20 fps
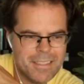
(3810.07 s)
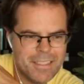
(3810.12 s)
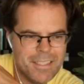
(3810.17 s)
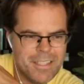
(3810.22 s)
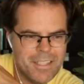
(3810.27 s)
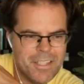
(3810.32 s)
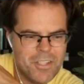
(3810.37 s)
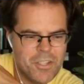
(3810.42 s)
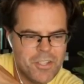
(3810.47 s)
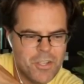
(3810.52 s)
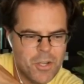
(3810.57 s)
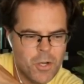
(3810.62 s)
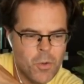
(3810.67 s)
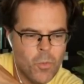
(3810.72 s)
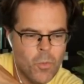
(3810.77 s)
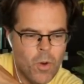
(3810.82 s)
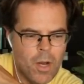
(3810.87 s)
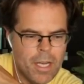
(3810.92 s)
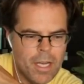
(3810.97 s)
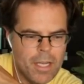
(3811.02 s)
So
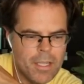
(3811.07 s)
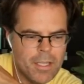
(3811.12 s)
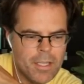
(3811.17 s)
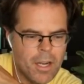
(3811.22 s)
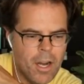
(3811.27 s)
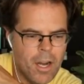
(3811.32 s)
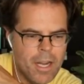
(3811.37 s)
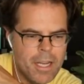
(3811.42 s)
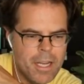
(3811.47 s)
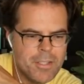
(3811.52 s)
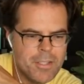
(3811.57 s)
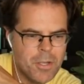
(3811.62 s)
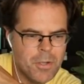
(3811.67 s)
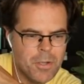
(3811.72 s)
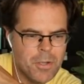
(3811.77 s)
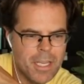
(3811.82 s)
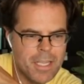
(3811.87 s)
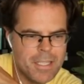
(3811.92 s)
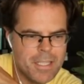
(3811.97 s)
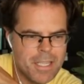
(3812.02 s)
what other all right, so
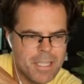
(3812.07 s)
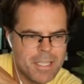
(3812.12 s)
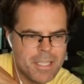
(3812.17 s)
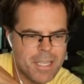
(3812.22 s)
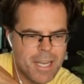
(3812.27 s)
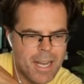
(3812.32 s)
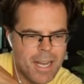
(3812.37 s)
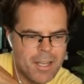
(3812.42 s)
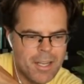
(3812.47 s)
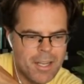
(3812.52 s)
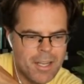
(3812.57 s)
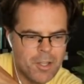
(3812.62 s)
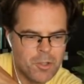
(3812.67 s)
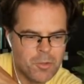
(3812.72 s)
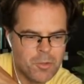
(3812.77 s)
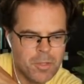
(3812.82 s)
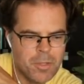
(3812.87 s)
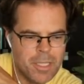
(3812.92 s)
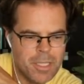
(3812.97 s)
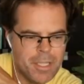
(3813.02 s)
is this kind of the
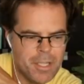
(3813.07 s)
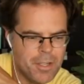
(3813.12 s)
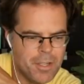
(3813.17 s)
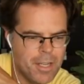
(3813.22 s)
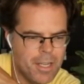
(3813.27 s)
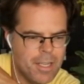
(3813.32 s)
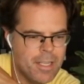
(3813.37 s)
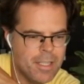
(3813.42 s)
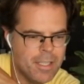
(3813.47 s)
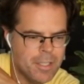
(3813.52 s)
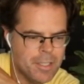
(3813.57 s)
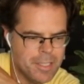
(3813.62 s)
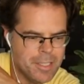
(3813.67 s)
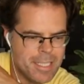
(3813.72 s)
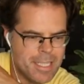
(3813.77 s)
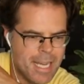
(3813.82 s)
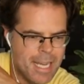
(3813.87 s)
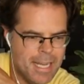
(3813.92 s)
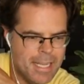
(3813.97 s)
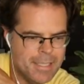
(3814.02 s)
rig you're hitting all the
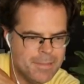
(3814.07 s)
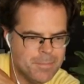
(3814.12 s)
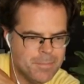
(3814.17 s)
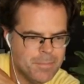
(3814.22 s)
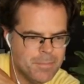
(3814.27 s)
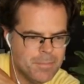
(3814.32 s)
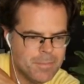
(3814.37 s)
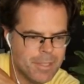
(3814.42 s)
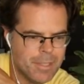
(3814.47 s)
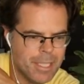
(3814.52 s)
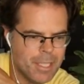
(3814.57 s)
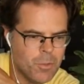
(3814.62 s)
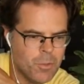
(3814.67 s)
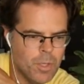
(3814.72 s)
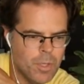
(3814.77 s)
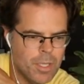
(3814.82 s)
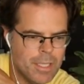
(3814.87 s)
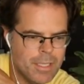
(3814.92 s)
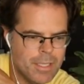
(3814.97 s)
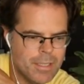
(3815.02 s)
time? Like yes.
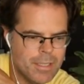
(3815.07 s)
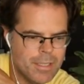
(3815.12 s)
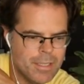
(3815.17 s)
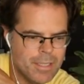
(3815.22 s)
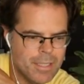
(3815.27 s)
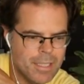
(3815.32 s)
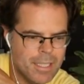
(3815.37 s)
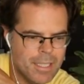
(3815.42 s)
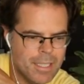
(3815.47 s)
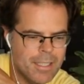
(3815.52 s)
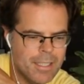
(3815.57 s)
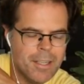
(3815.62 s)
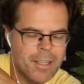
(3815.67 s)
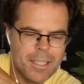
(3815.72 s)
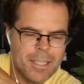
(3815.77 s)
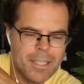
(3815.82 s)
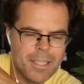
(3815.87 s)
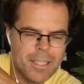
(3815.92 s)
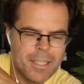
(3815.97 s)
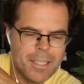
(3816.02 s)
what other uh
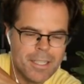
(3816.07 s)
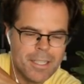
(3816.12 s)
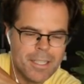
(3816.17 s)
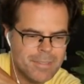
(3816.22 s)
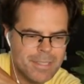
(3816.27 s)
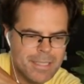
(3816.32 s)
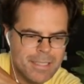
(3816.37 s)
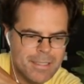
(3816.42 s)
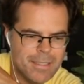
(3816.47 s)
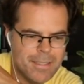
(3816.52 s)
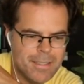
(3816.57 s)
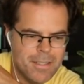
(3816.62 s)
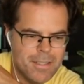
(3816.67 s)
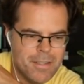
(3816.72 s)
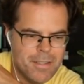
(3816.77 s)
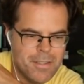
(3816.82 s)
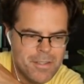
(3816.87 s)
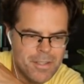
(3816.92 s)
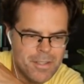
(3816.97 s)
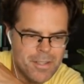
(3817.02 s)
okay.
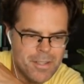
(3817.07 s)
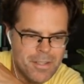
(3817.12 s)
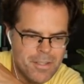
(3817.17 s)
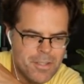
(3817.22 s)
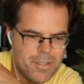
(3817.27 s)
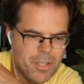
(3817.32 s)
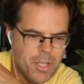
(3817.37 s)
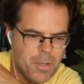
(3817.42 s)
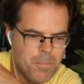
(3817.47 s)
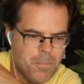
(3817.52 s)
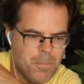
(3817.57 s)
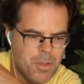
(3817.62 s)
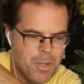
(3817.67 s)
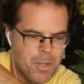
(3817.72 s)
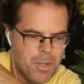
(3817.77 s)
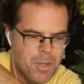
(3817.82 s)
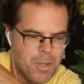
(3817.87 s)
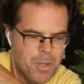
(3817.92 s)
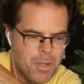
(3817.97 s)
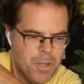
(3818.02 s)
So yeah. so the the
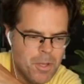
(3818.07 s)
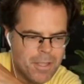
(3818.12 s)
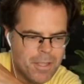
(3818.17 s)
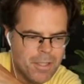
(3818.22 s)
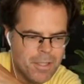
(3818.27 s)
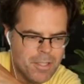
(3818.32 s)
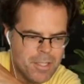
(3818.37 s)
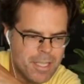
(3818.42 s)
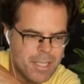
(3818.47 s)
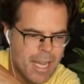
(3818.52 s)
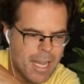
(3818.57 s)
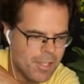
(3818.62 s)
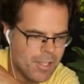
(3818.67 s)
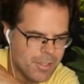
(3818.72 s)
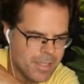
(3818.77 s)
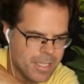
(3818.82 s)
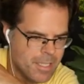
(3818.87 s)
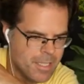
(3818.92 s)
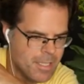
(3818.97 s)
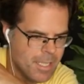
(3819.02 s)
Puffco is
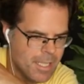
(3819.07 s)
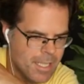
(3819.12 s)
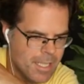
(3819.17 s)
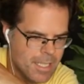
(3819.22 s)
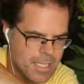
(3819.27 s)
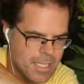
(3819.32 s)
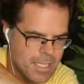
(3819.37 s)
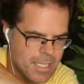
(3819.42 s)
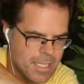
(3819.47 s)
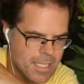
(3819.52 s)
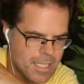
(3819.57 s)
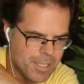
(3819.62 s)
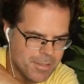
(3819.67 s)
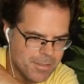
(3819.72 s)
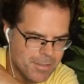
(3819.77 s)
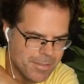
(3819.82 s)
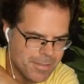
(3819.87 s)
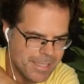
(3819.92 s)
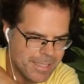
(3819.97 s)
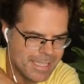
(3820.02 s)
gathering dust on the
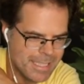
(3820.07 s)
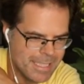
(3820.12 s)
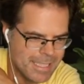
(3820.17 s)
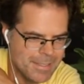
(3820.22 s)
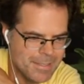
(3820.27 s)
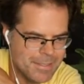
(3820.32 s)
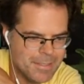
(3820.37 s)
shelf right now.